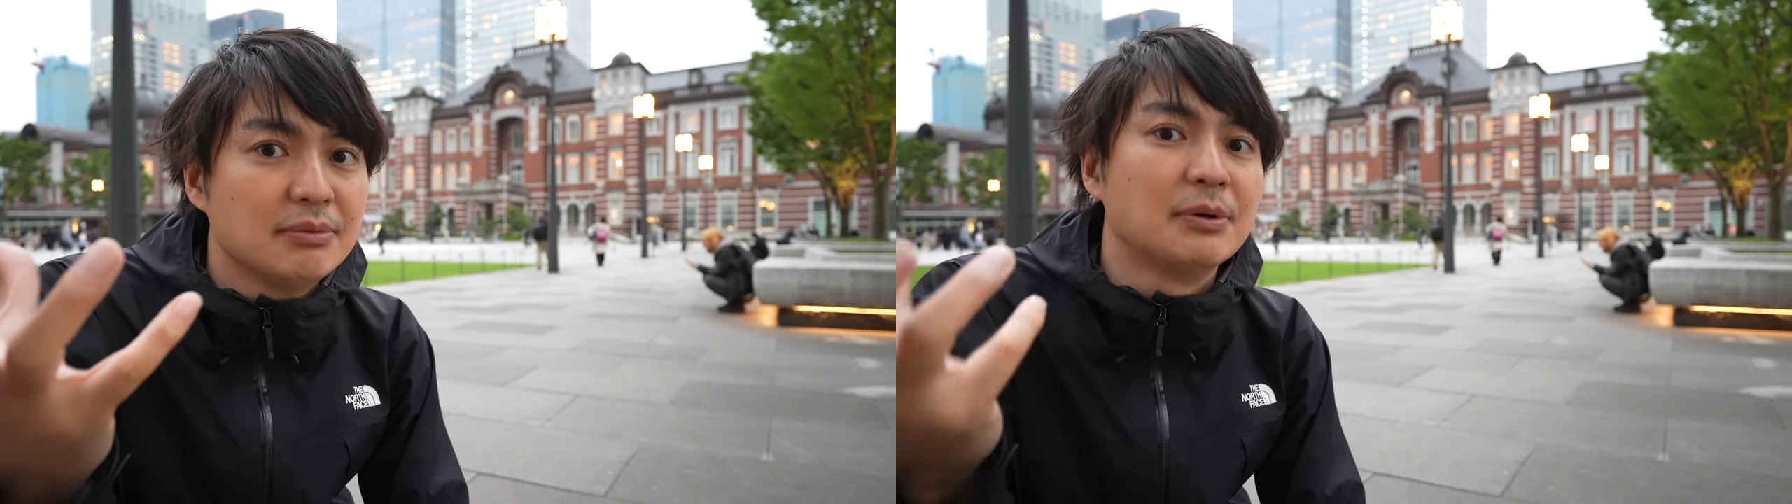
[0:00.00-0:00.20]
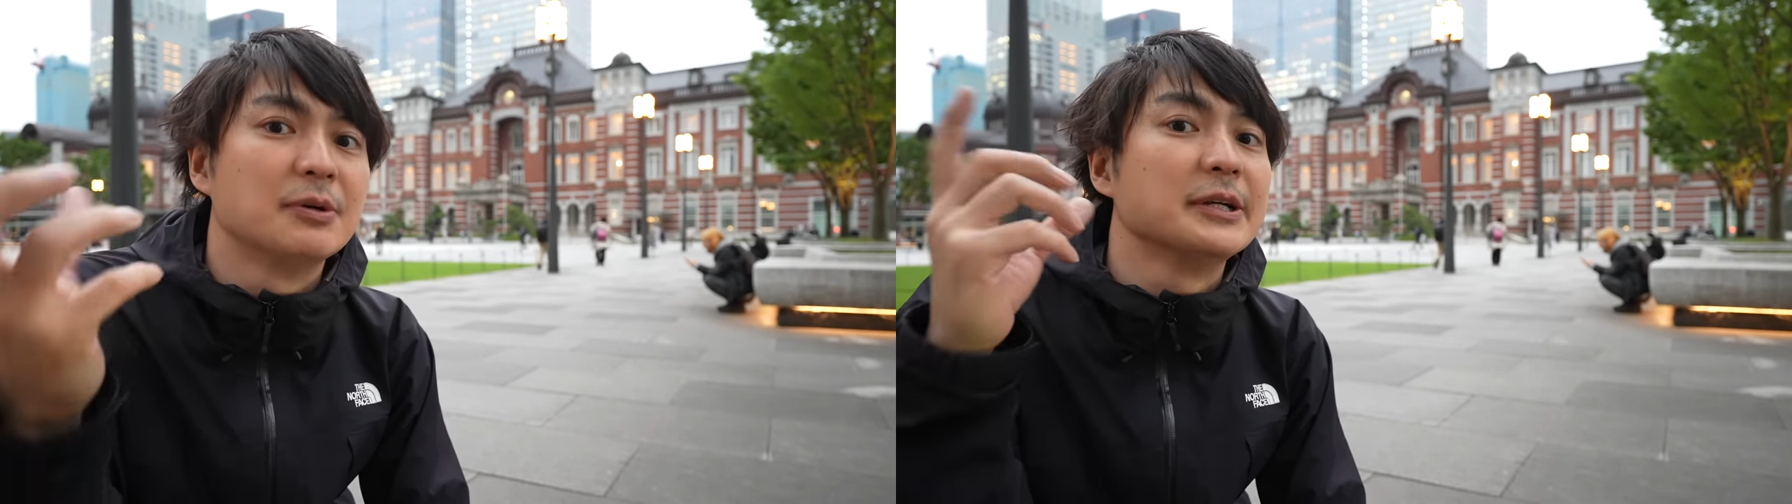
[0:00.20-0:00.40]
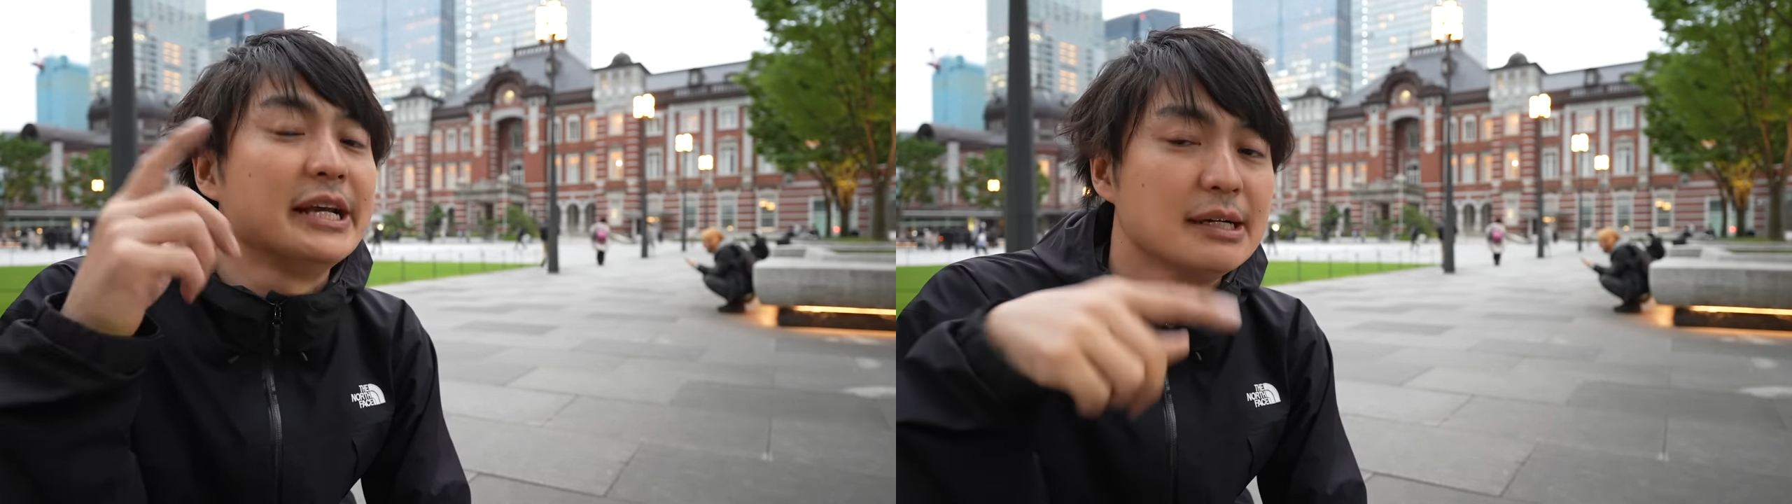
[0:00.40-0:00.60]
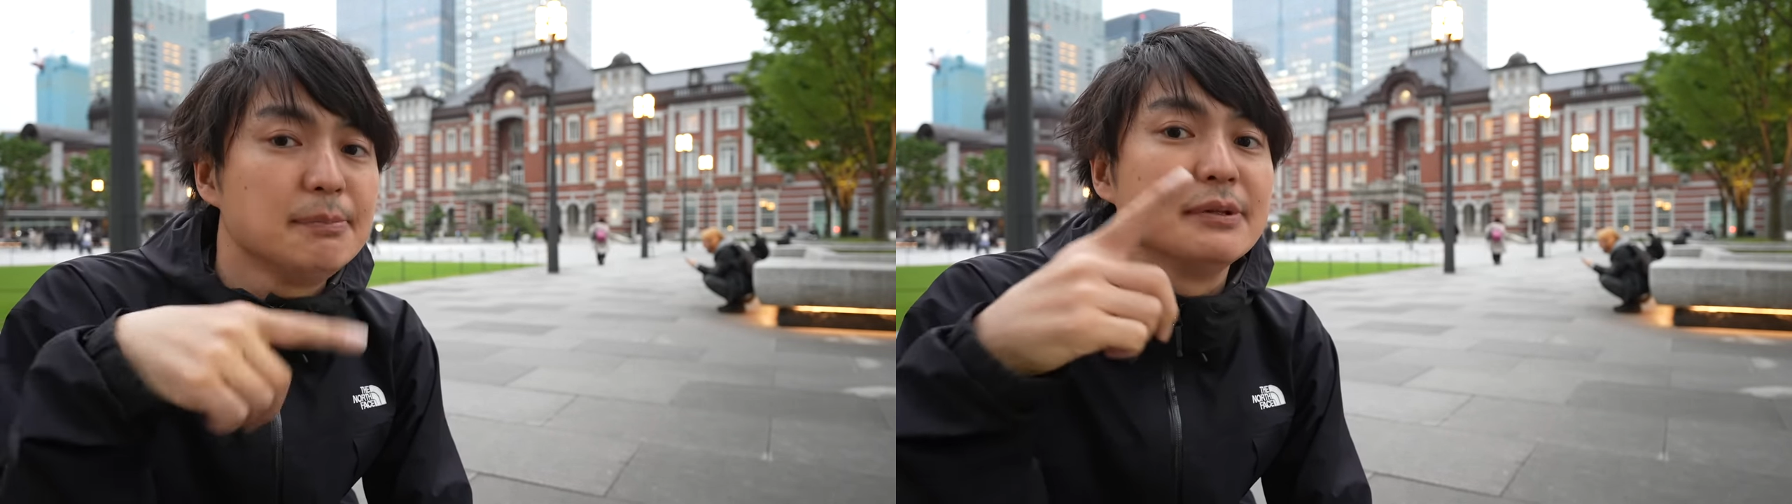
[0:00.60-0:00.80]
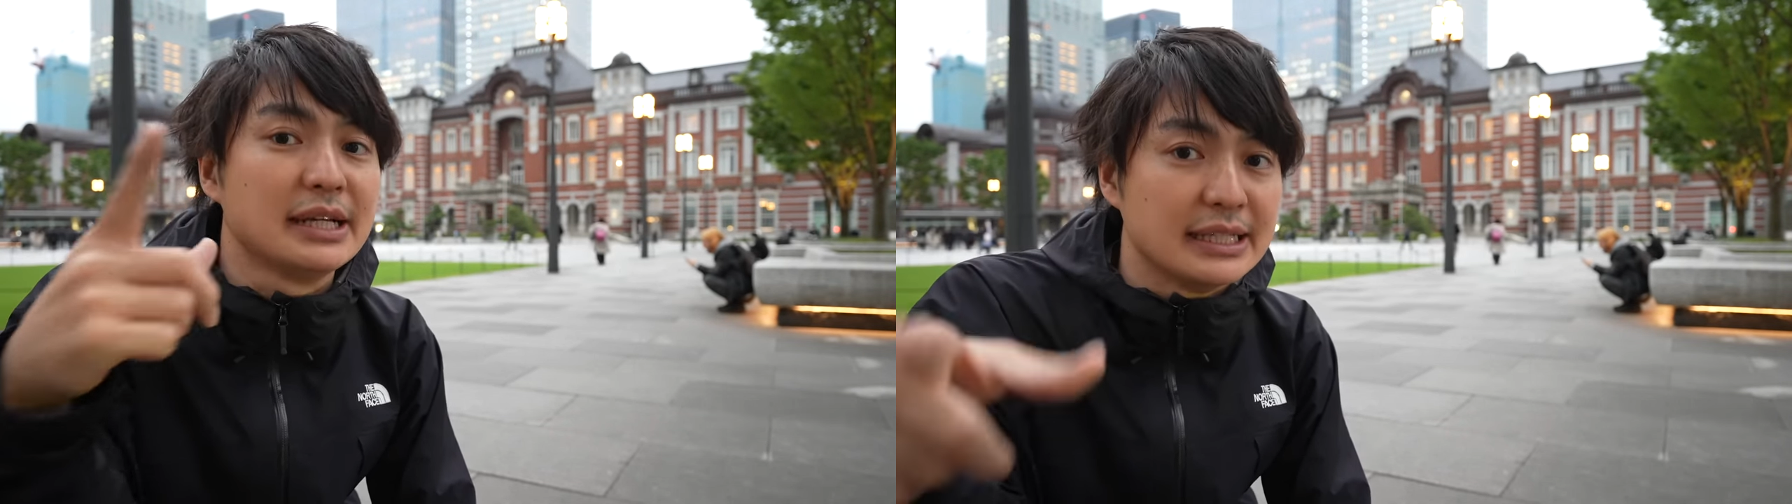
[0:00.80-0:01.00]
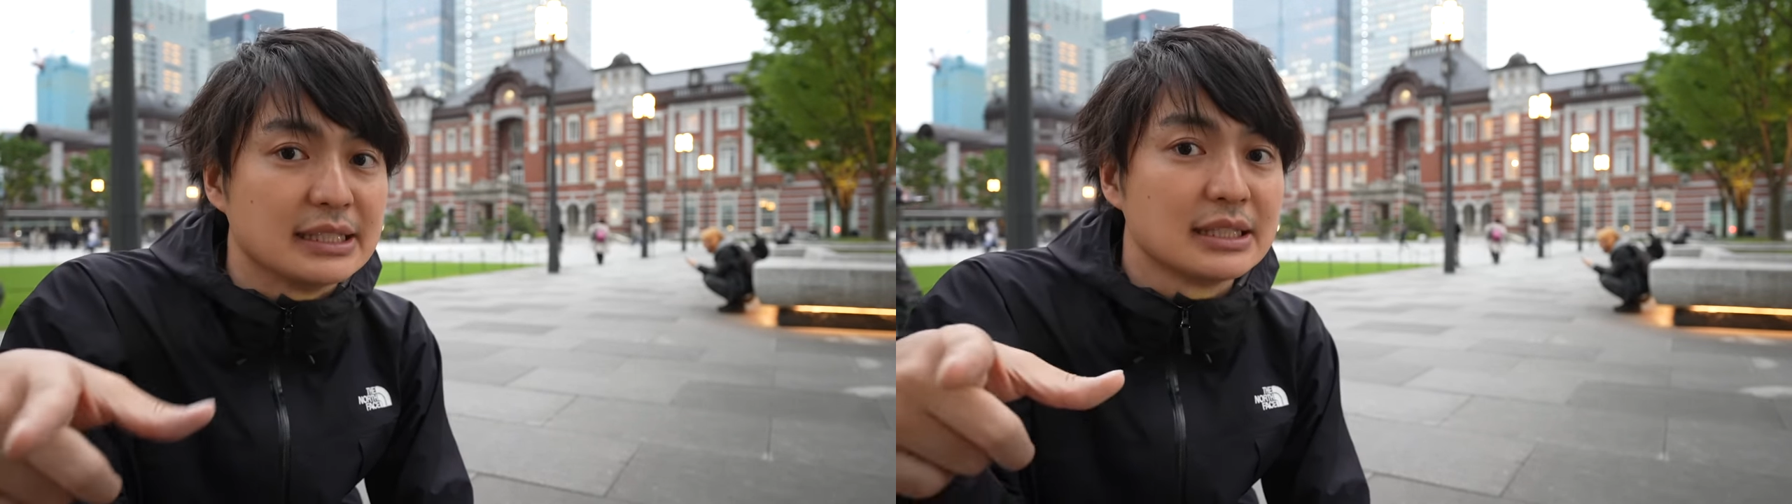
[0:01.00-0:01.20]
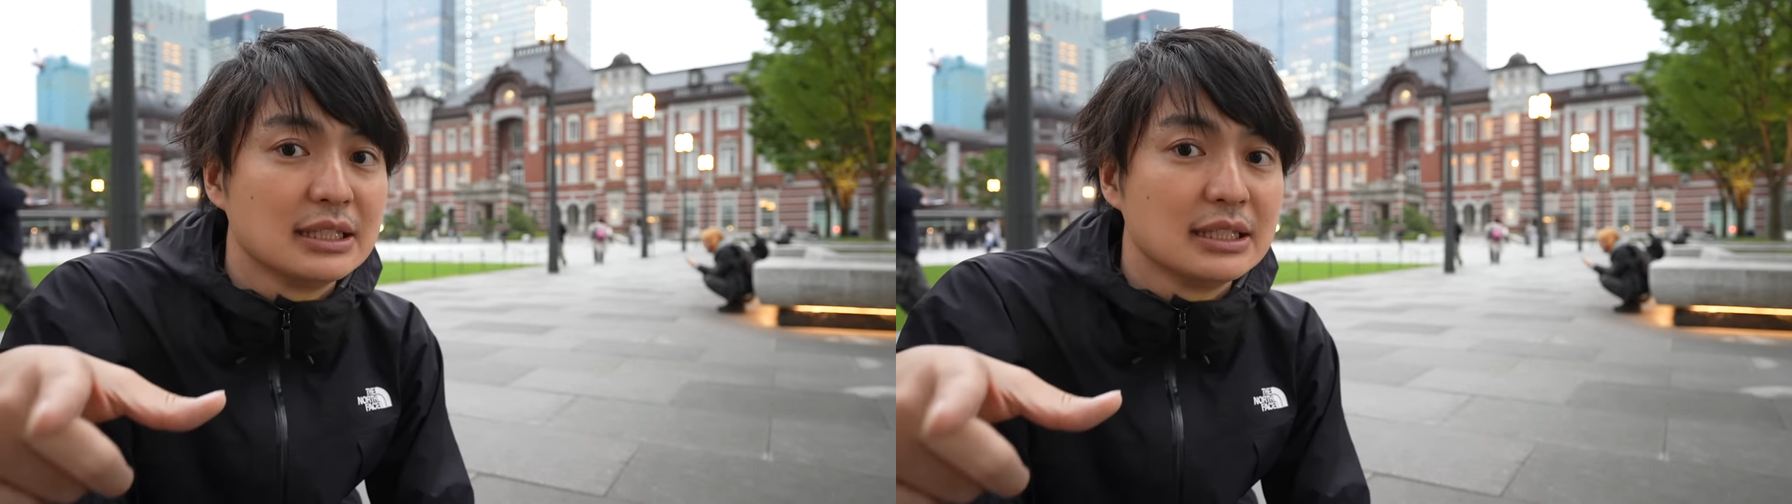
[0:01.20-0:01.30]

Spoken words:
for the airplane.